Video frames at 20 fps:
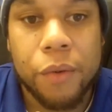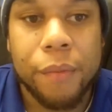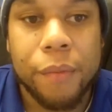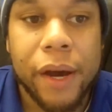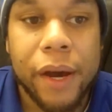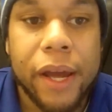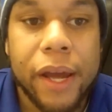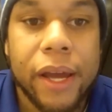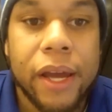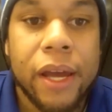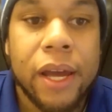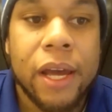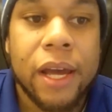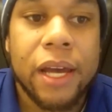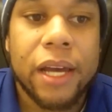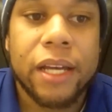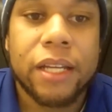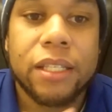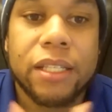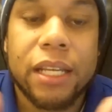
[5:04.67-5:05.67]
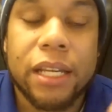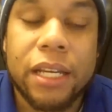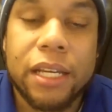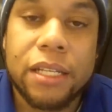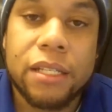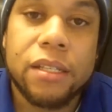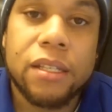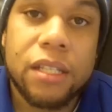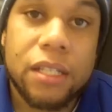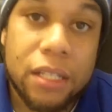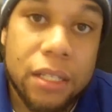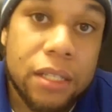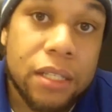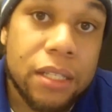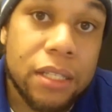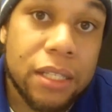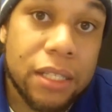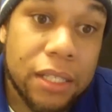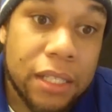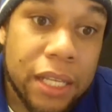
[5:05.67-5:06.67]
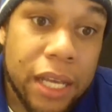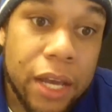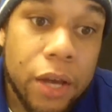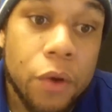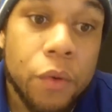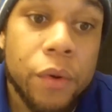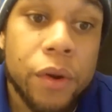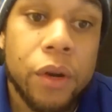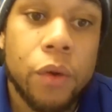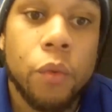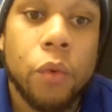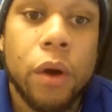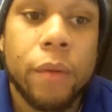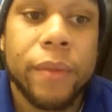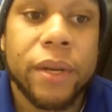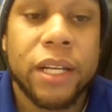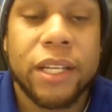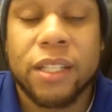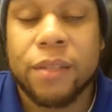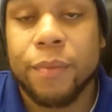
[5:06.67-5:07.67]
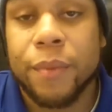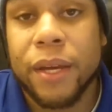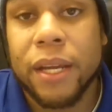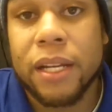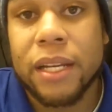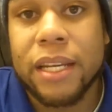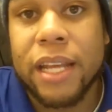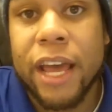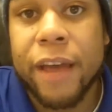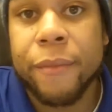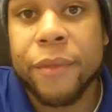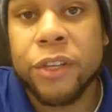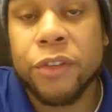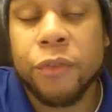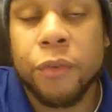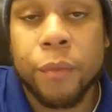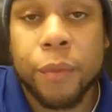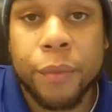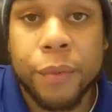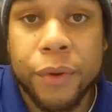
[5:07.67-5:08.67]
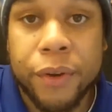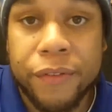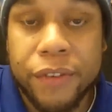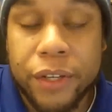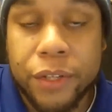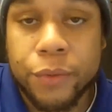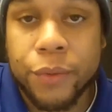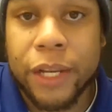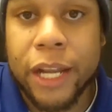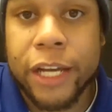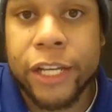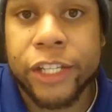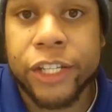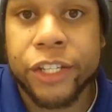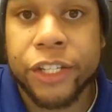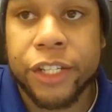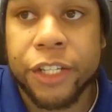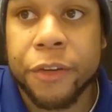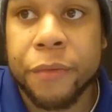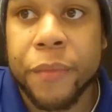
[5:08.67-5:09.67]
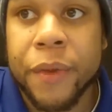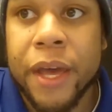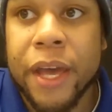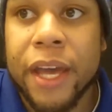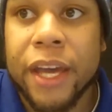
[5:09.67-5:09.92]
But it's easy to tell when a woman has been damaged from a previous relationship,